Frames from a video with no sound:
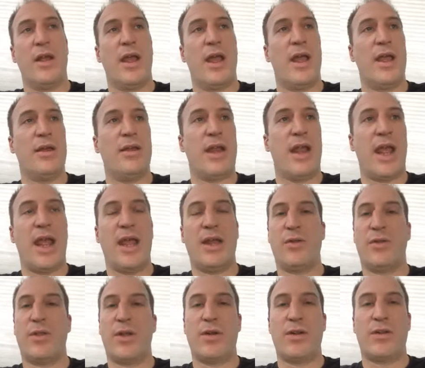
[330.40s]
and
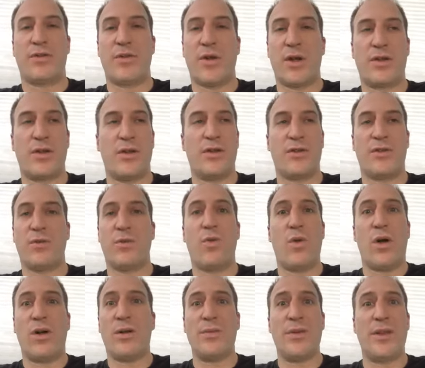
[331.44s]
handle their instructors,
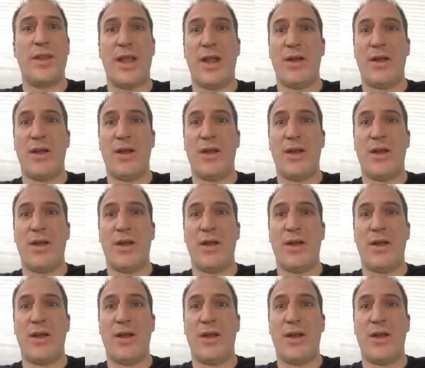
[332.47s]
welcome to the